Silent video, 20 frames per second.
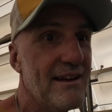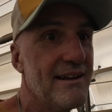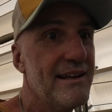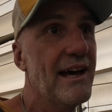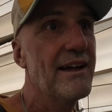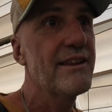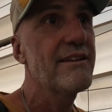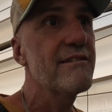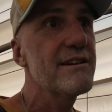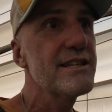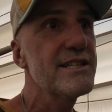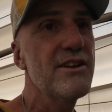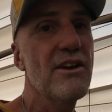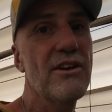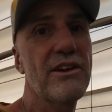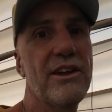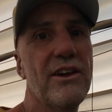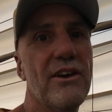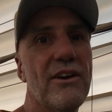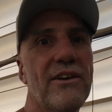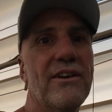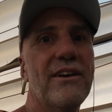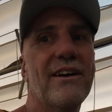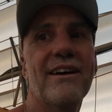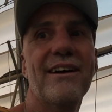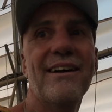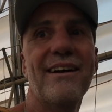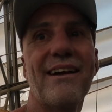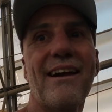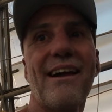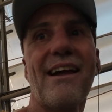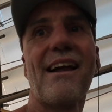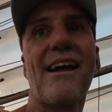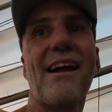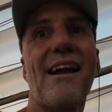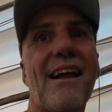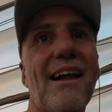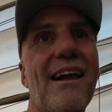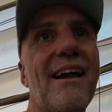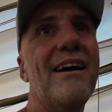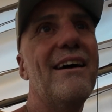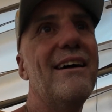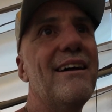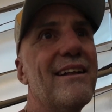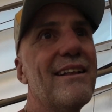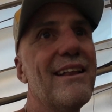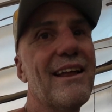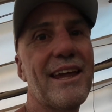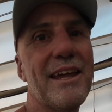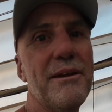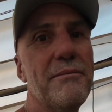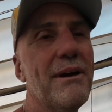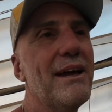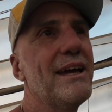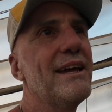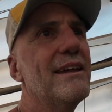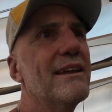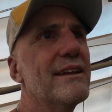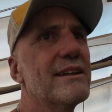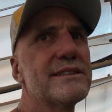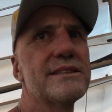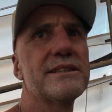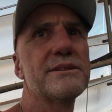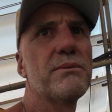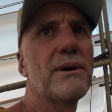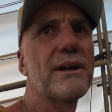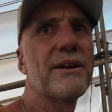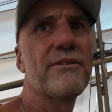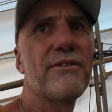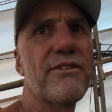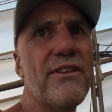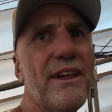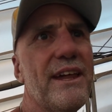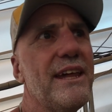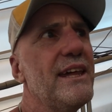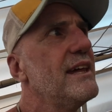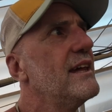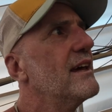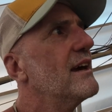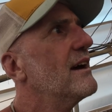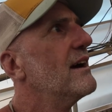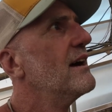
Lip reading: Now there is no queue. Lucky me, this is one of the